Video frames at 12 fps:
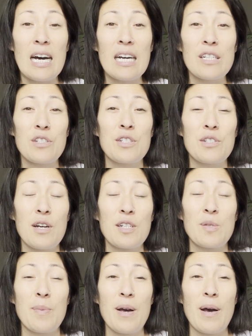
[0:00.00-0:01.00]
She talks
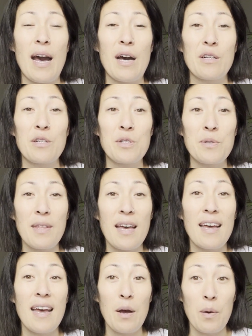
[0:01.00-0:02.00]
about how to do
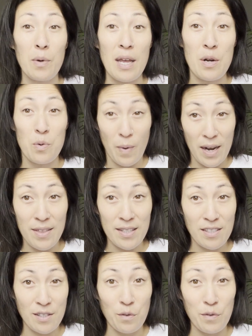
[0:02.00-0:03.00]
that in a way
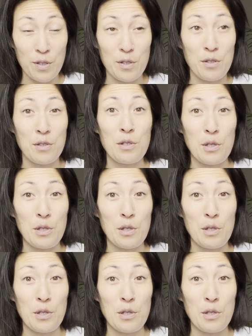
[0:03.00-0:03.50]
that still feels